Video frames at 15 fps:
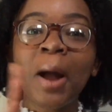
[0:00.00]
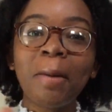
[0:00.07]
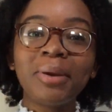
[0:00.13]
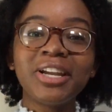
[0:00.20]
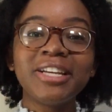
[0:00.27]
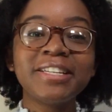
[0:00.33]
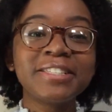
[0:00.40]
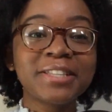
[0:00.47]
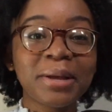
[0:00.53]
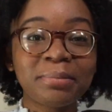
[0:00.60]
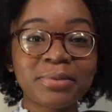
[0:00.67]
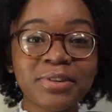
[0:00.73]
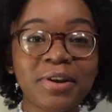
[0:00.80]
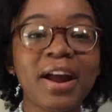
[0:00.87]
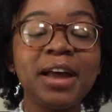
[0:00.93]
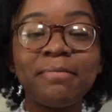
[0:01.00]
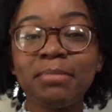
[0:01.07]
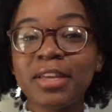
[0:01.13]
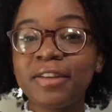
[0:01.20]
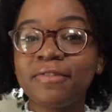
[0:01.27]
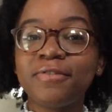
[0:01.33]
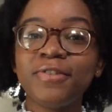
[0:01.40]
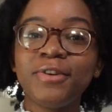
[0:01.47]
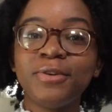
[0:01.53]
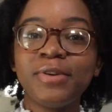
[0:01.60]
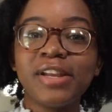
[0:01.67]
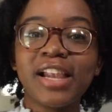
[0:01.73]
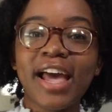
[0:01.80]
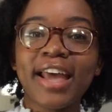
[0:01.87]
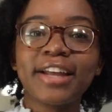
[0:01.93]
Please subscribe if
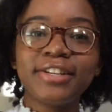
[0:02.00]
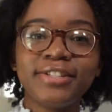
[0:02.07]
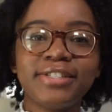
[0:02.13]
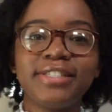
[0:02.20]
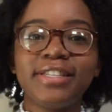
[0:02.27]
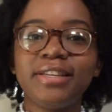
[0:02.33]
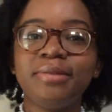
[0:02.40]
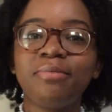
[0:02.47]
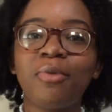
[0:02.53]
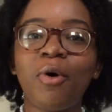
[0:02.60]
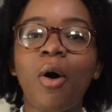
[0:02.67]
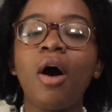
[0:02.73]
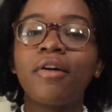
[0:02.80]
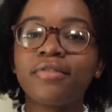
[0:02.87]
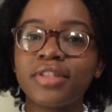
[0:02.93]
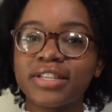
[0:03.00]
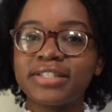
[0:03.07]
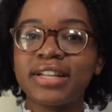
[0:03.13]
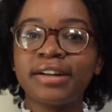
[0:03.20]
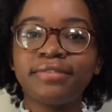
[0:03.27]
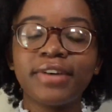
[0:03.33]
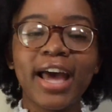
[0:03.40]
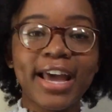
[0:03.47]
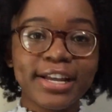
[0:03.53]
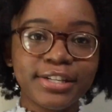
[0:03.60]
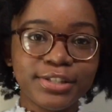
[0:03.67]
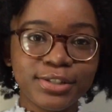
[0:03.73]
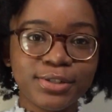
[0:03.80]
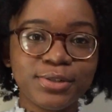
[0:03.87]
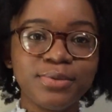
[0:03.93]
you'd like to see more of the stuff I
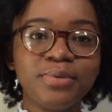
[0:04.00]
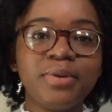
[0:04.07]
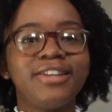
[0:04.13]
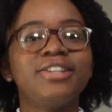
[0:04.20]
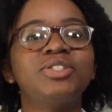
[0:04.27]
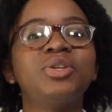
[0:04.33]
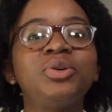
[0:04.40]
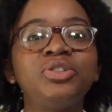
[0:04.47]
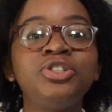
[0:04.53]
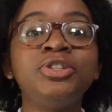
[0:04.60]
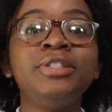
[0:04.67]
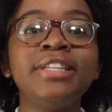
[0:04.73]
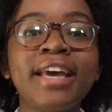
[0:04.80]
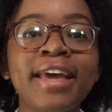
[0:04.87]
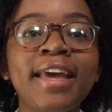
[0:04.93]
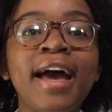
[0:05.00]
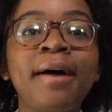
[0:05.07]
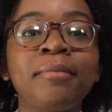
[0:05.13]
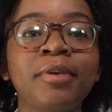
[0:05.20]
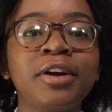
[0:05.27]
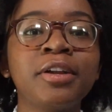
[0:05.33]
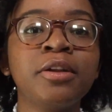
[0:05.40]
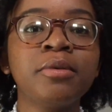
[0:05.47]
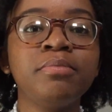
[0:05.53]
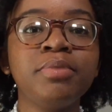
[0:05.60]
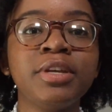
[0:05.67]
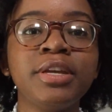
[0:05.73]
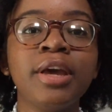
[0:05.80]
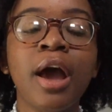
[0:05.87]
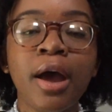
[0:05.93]
do. So today I'm gonna
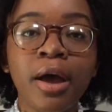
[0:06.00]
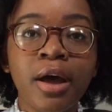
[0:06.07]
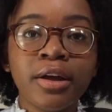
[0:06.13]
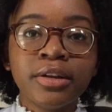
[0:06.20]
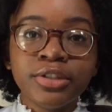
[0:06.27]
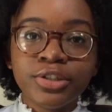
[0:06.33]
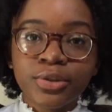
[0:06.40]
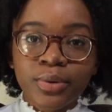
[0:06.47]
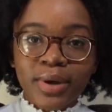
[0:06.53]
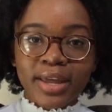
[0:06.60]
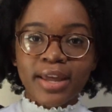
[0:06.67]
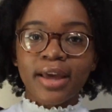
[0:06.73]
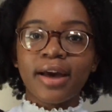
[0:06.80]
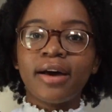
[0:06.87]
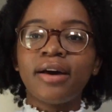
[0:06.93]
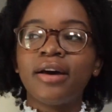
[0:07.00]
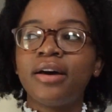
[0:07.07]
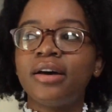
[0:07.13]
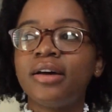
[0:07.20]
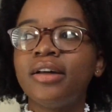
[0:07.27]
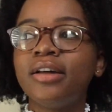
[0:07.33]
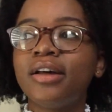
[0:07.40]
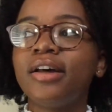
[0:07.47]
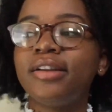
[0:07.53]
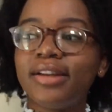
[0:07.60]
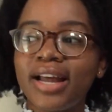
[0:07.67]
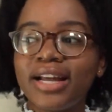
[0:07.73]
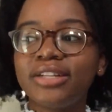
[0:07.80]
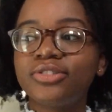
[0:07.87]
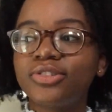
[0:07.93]
be doing a
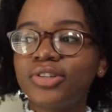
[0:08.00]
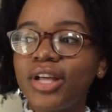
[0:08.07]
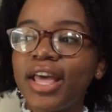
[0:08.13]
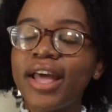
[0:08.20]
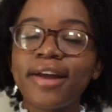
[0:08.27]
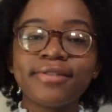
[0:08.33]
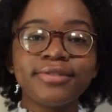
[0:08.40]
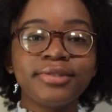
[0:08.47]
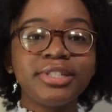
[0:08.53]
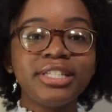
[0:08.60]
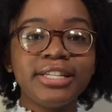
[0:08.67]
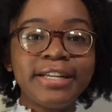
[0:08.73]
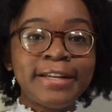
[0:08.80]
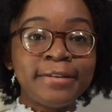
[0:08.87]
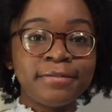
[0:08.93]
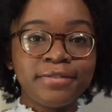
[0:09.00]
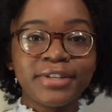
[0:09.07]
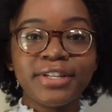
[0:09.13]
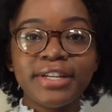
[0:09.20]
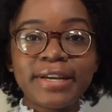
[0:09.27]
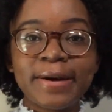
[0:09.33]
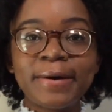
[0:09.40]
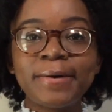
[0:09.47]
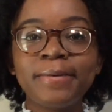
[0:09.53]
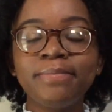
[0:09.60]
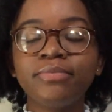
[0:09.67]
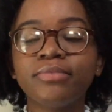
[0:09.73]
natural hair routine video.